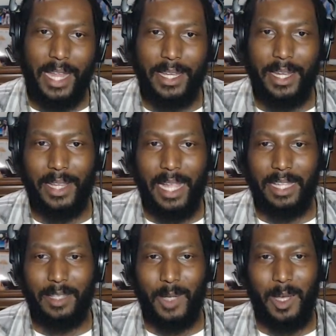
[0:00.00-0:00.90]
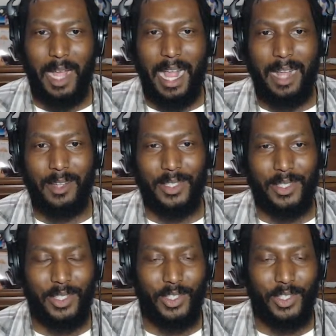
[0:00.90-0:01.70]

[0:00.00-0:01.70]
And they're like, well, how does the